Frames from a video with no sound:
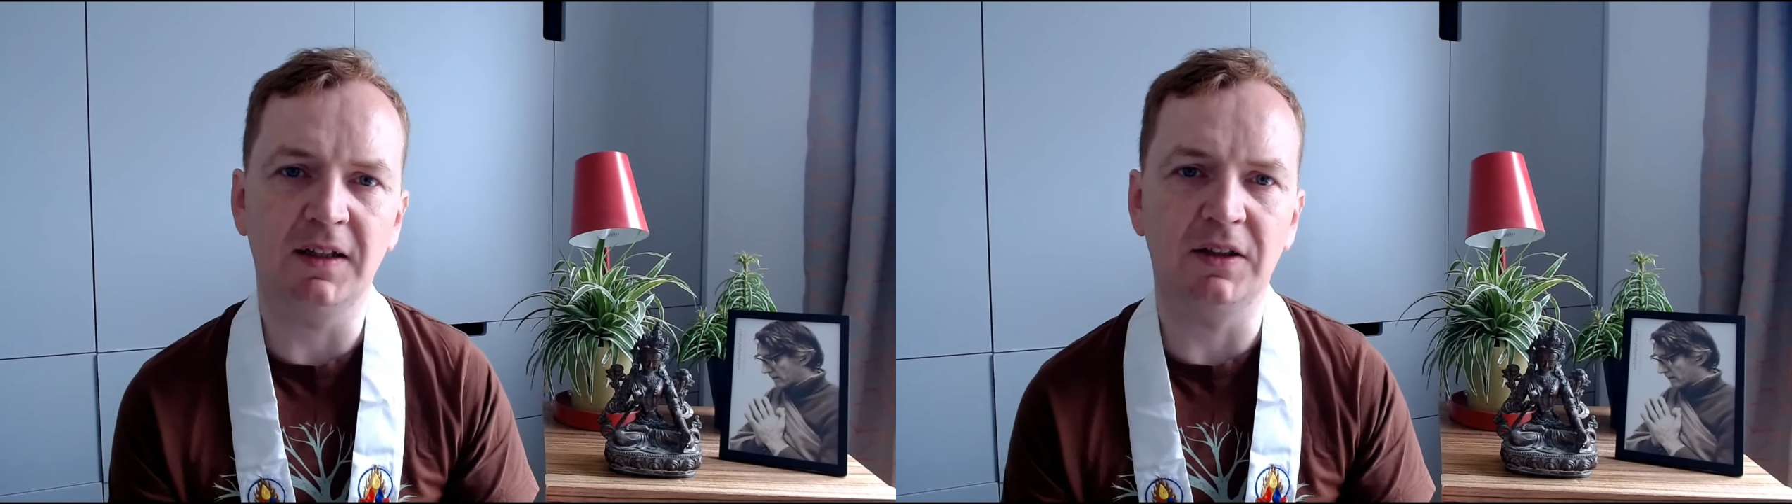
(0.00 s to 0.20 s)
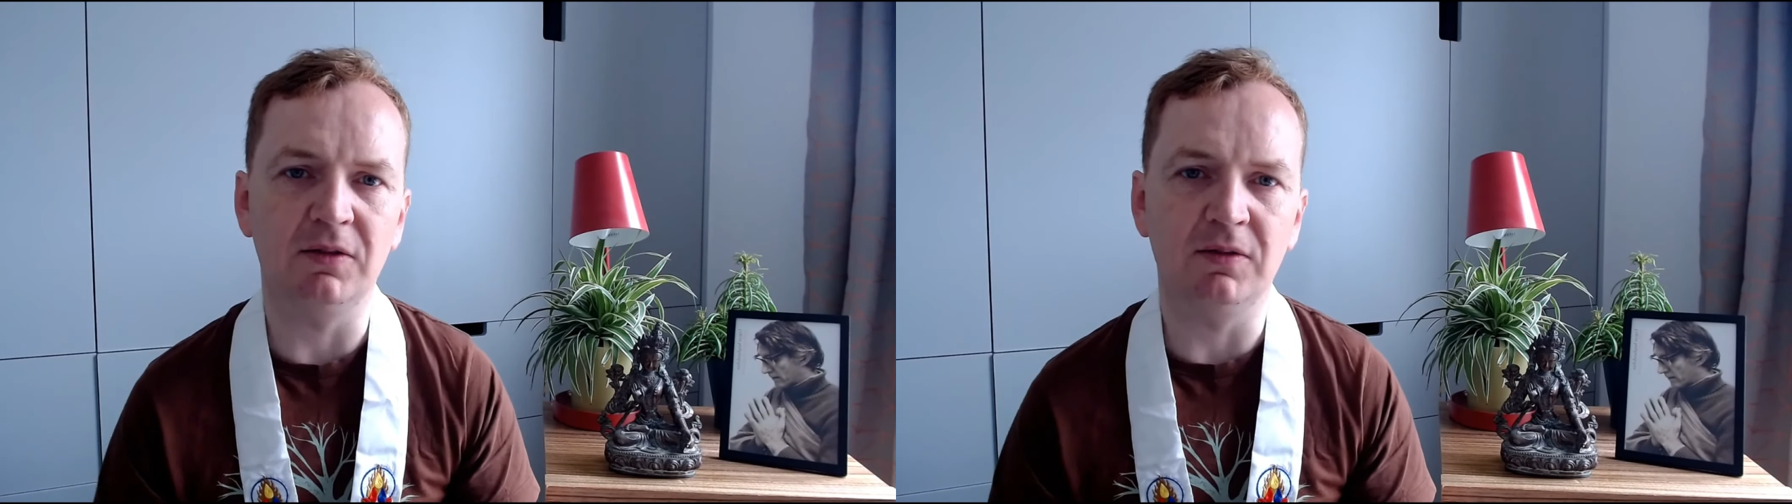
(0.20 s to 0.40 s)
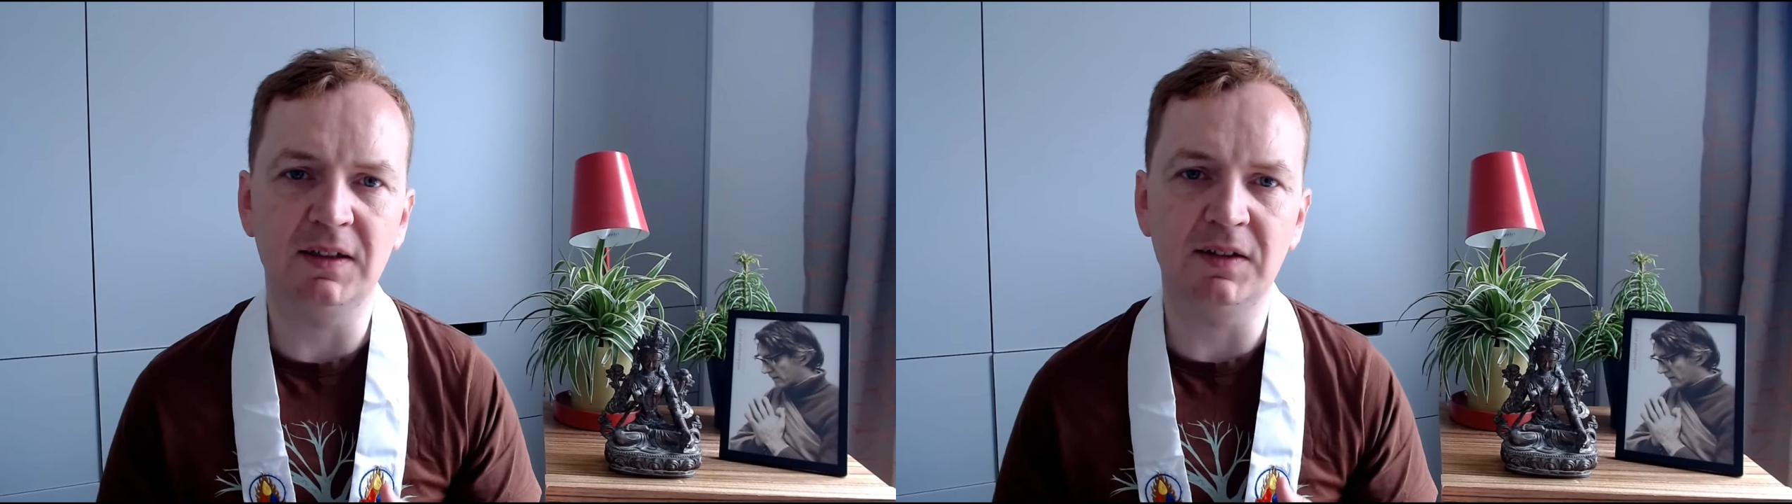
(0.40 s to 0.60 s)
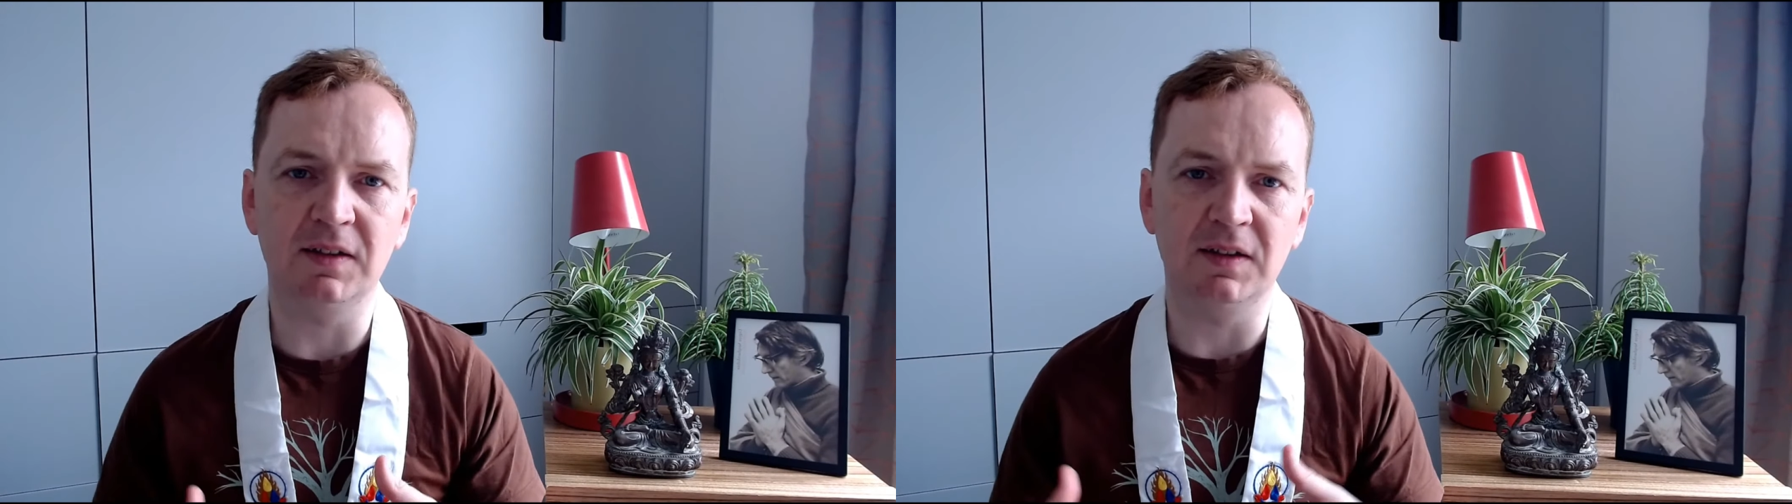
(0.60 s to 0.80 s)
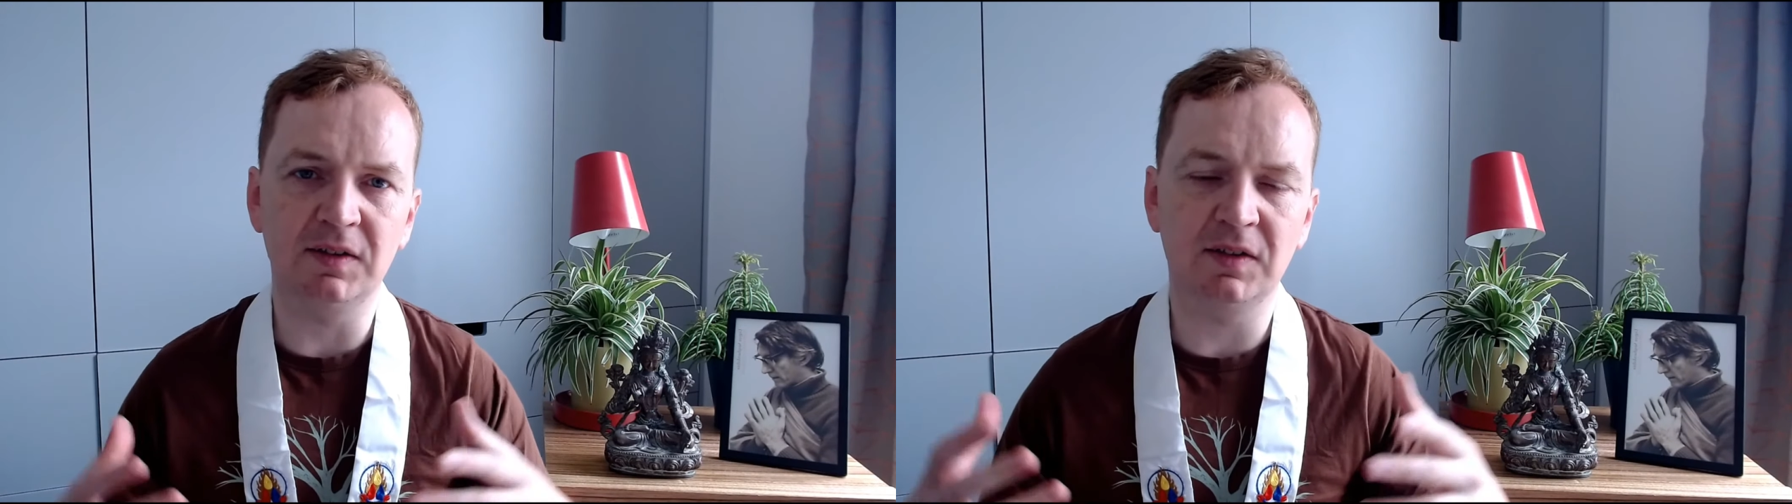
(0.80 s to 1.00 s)
that there is
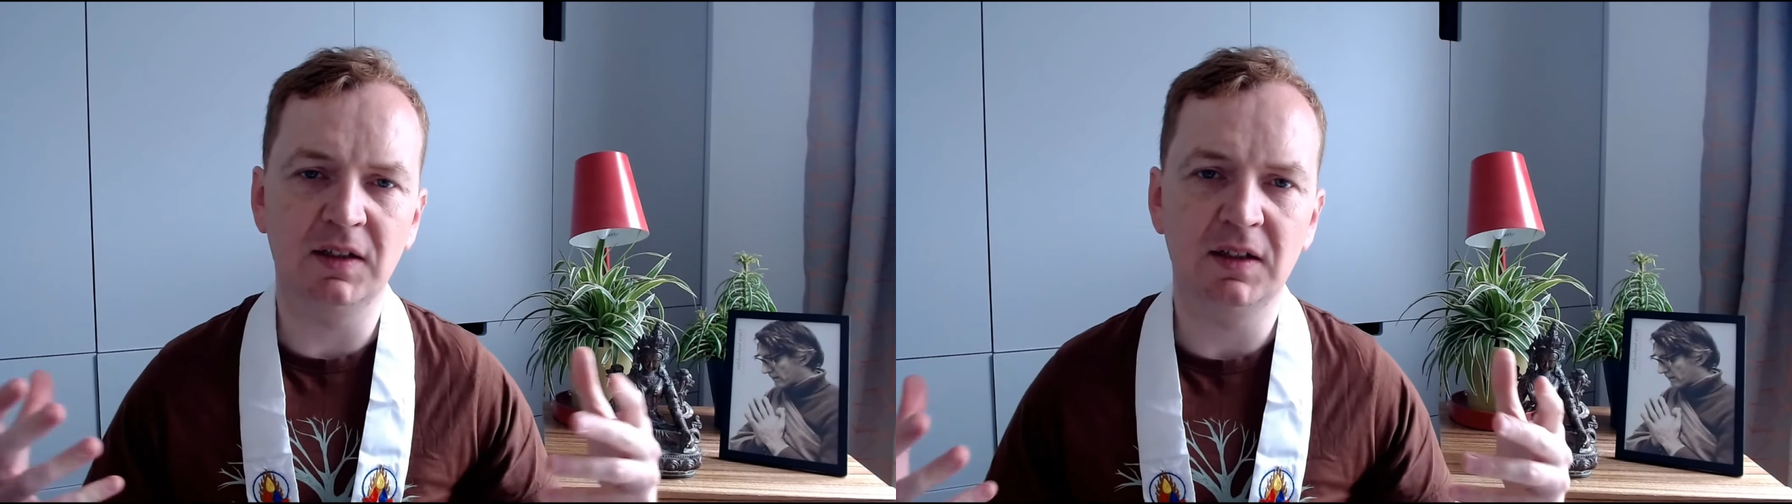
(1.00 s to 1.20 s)
this,